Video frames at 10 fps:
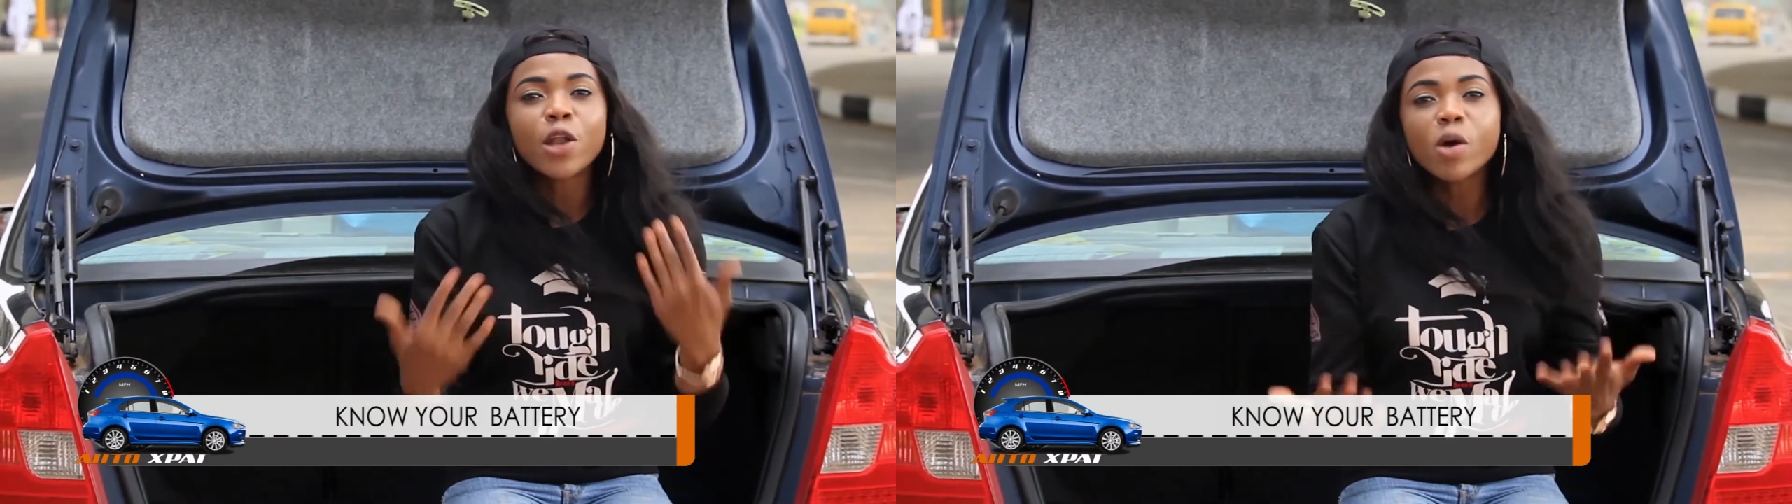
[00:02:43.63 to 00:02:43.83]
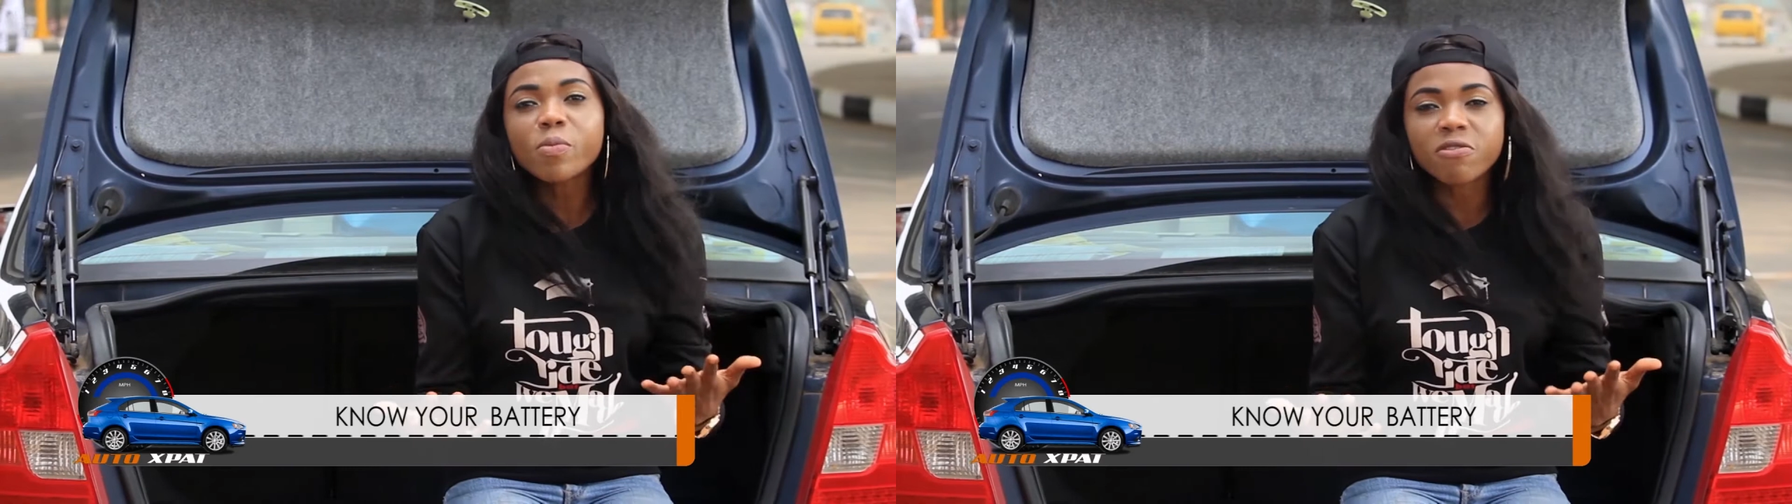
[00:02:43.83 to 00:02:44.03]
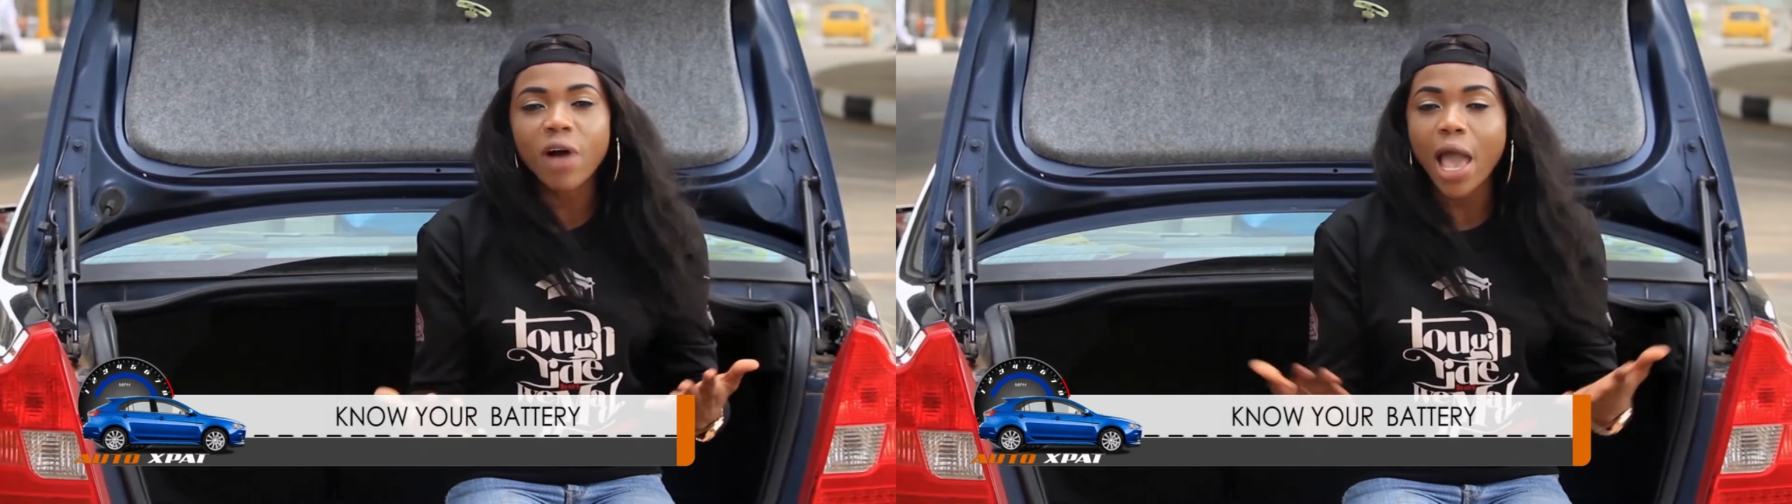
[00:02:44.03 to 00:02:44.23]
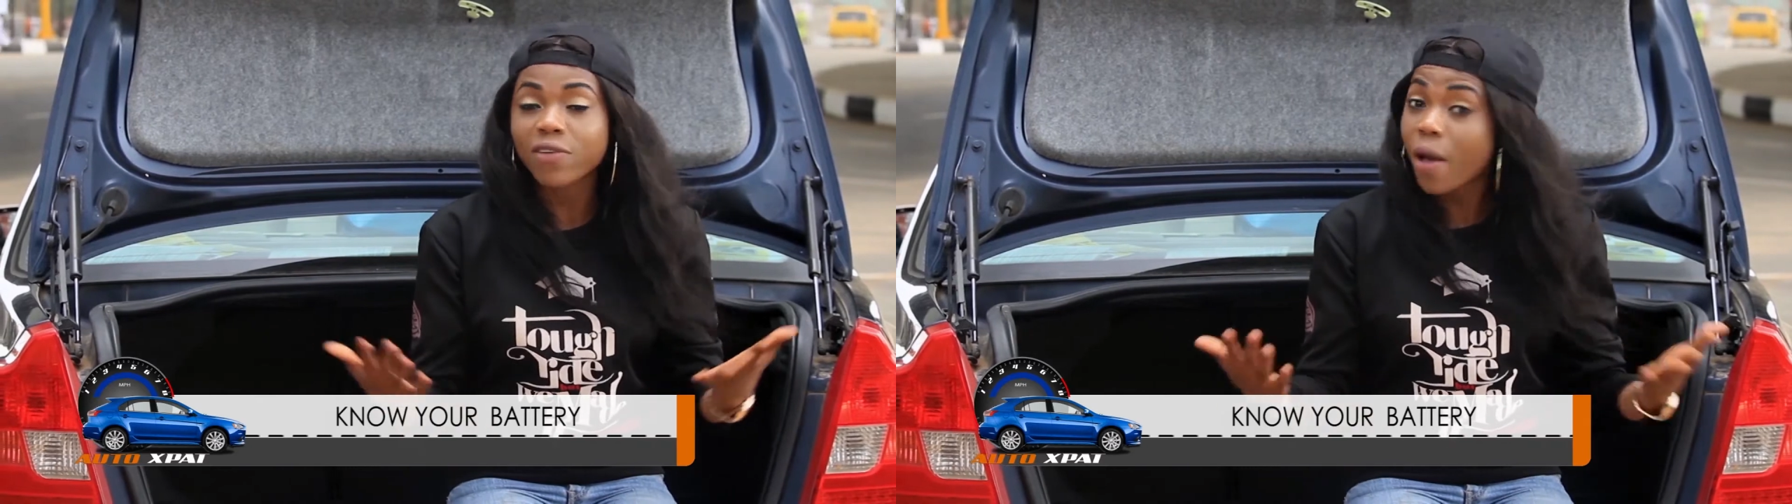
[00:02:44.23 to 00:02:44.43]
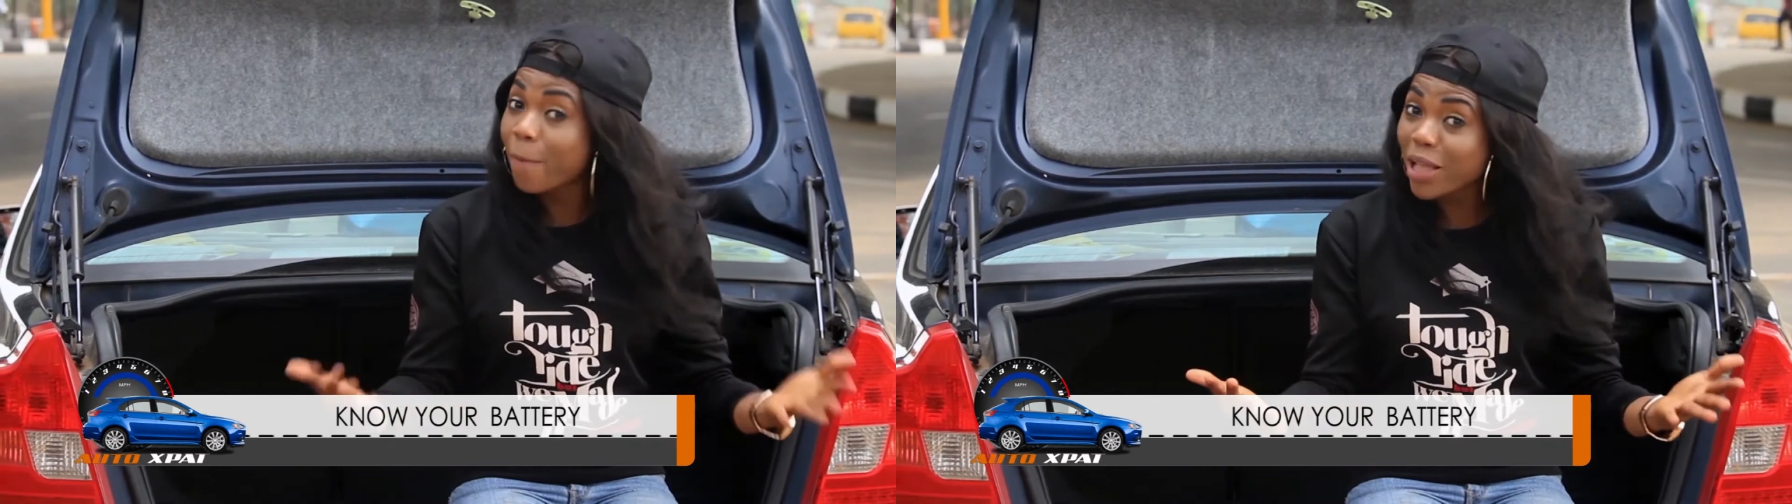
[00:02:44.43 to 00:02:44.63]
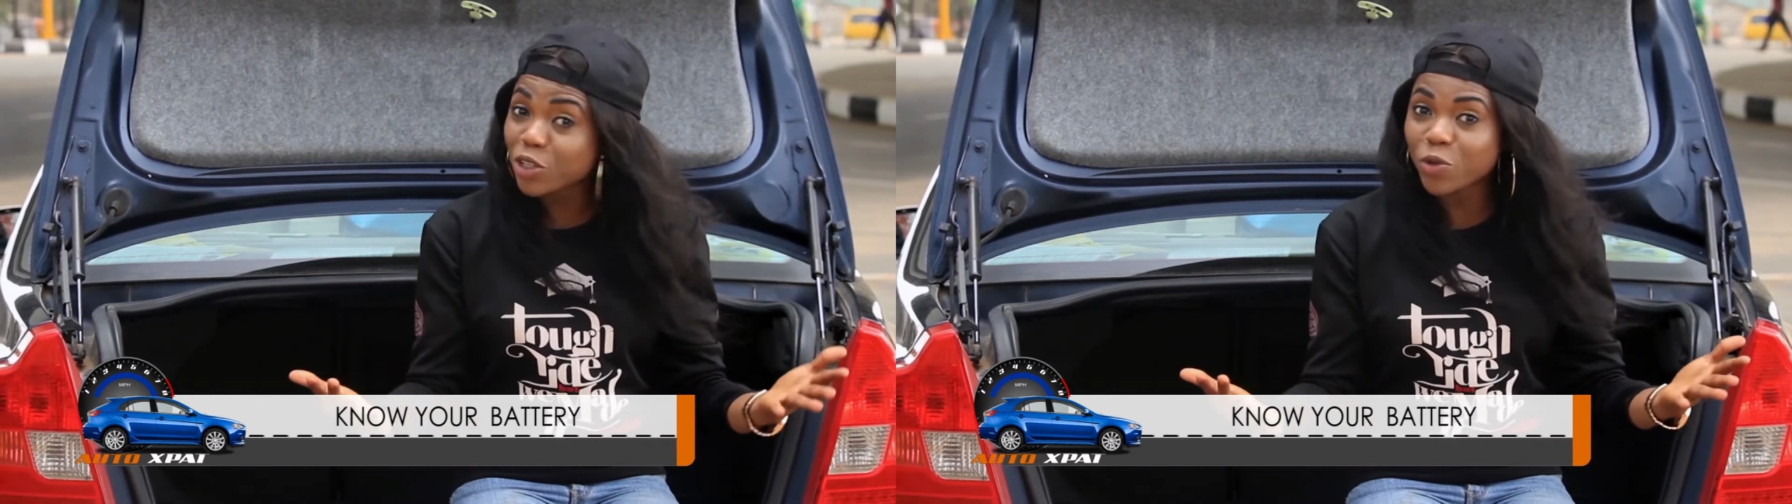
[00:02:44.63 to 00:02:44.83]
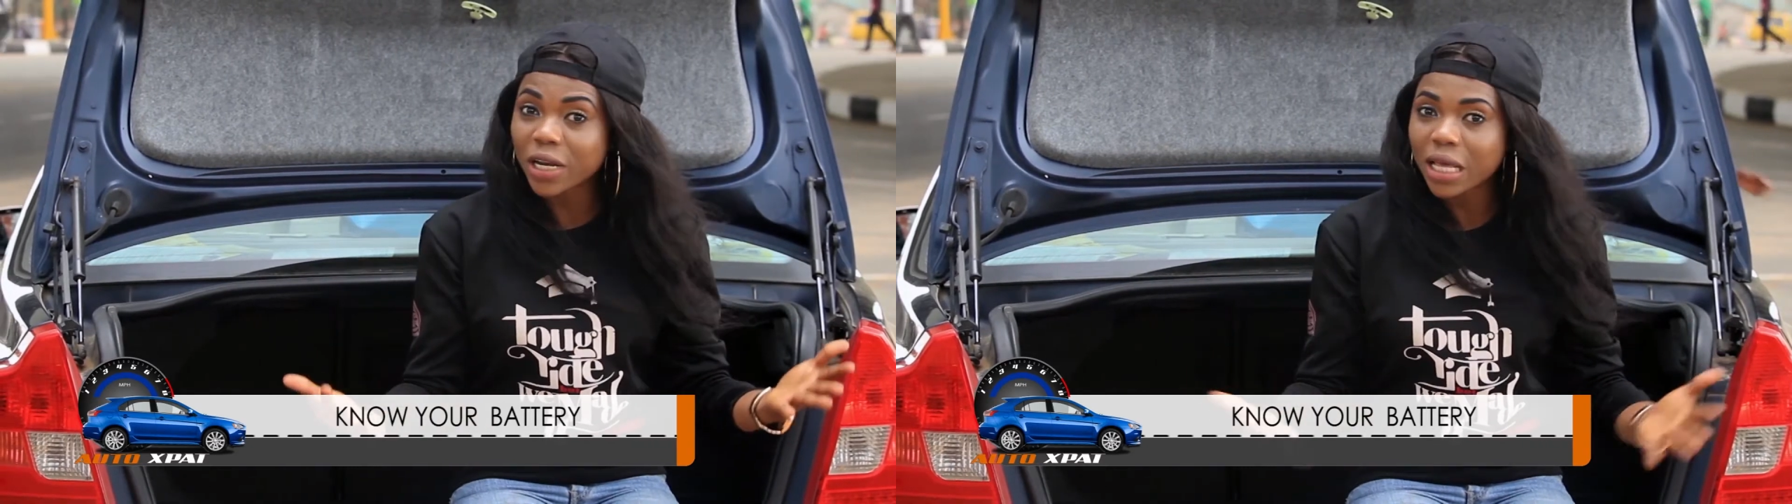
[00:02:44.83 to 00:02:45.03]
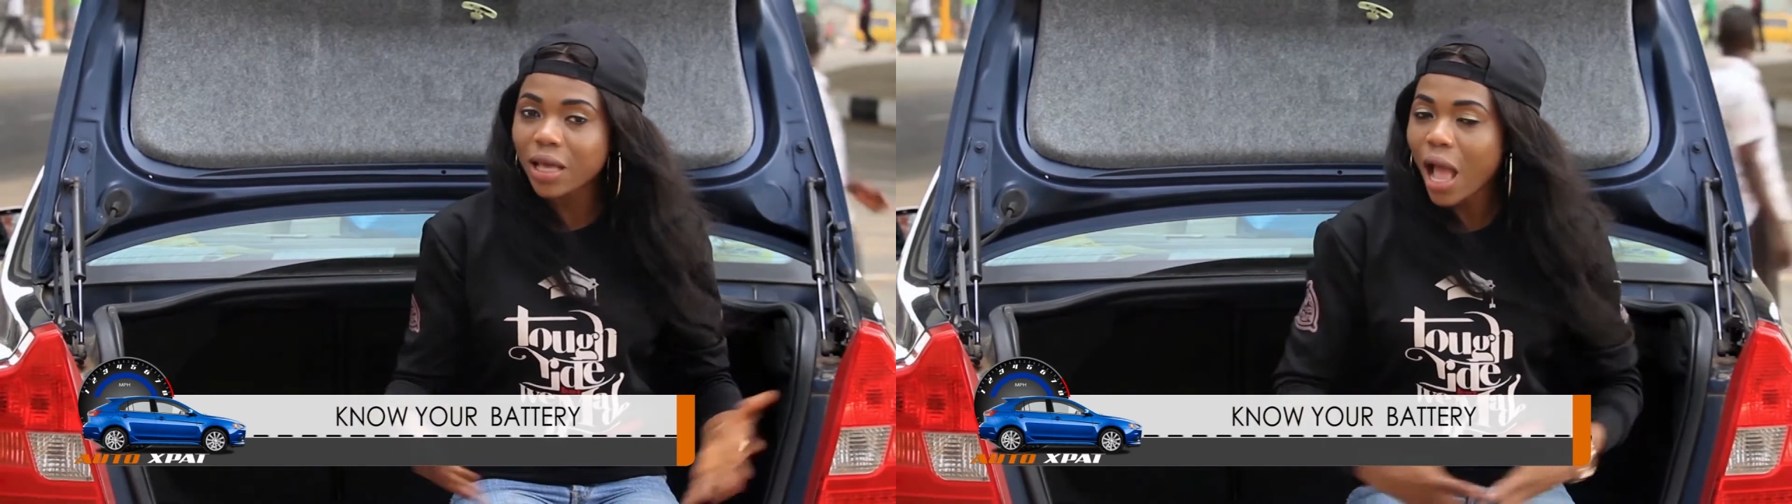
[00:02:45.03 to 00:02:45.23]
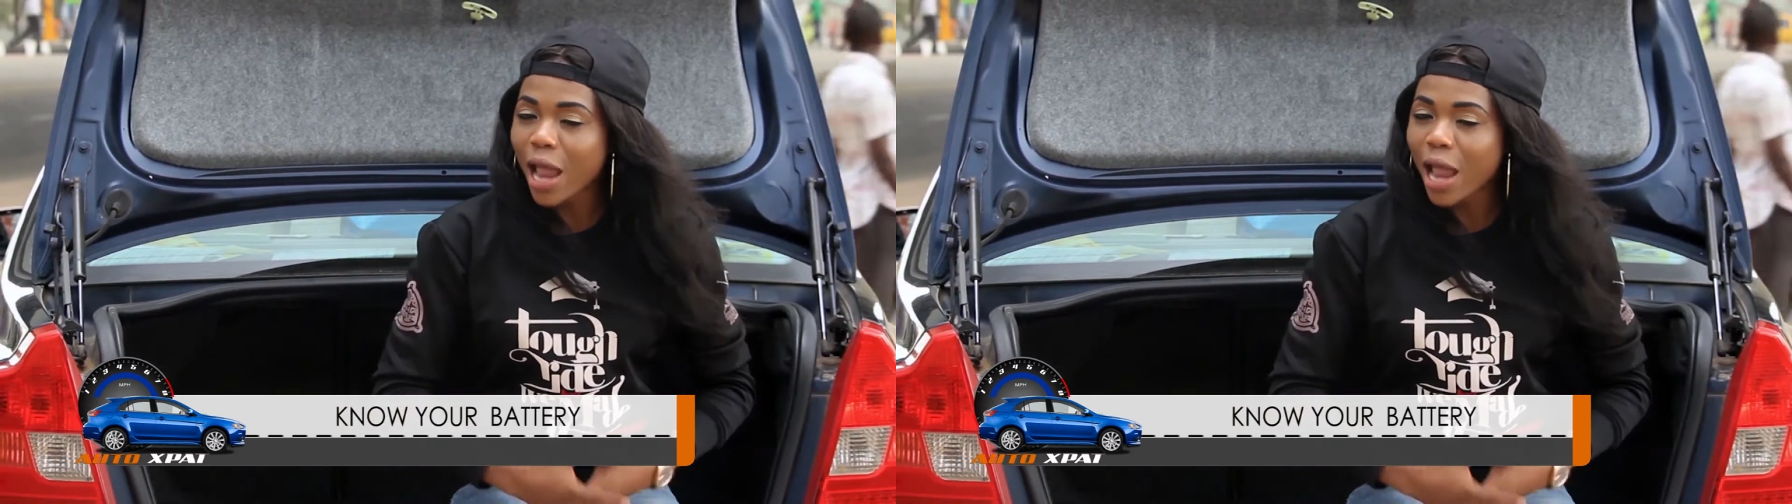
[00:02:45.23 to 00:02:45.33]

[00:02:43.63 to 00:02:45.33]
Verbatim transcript: number 5 battery leak